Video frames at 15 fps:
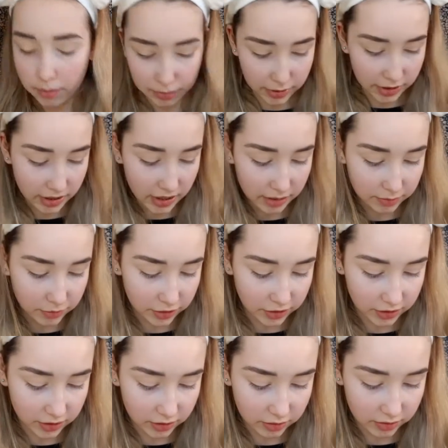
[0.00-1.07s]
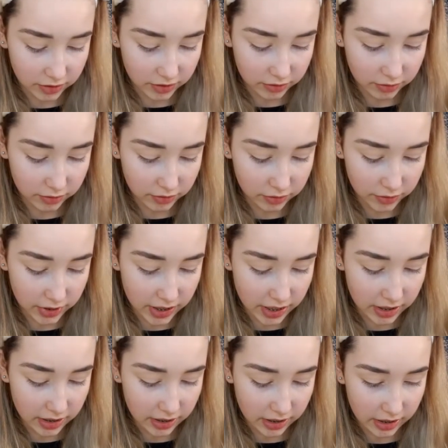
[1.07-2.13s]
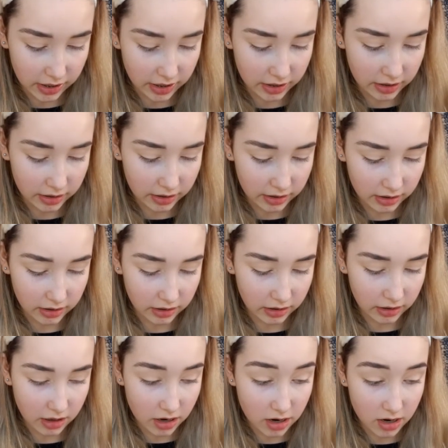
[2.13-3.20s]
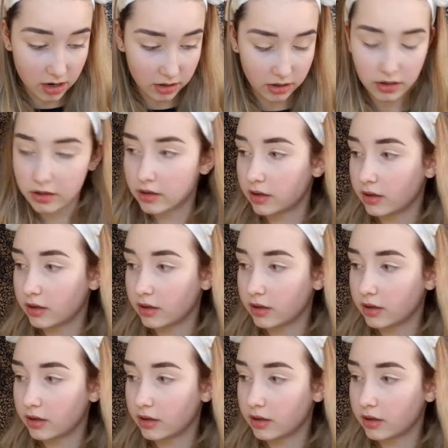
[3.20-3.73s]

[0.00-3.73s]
but I'm just going to create a long